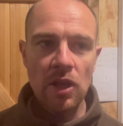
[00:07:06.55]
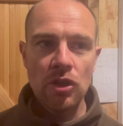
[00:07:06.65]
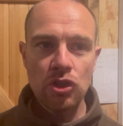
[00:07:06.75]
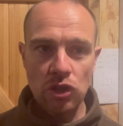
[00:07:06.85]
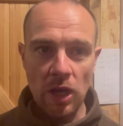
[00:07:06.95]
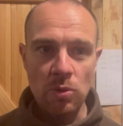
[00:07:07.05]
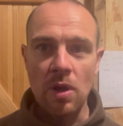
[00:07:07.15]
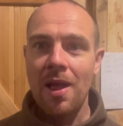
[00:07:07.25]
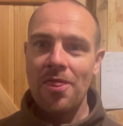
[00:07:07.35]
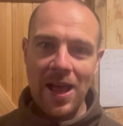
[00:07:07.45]
So
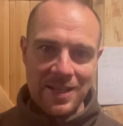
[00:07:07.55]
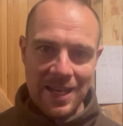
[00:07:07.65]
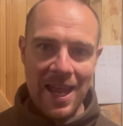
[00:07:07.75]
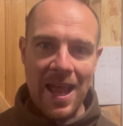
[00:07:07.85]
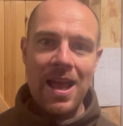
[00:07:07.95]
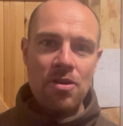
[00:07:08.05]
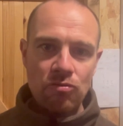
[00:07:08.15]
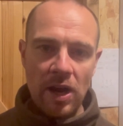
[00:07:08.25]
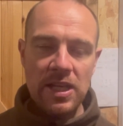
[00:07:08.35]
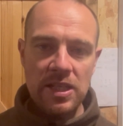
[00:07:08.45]
that's it.
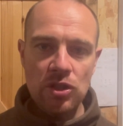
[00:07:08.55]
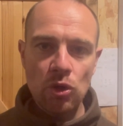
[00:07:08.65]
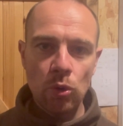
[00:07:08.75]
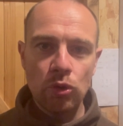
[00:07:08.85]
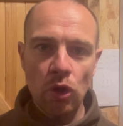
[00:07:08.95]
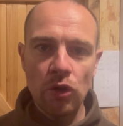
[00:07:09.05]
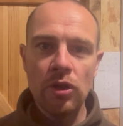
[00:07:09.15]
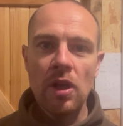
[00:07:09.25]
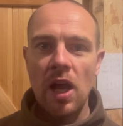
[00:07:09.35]
Racing's all done.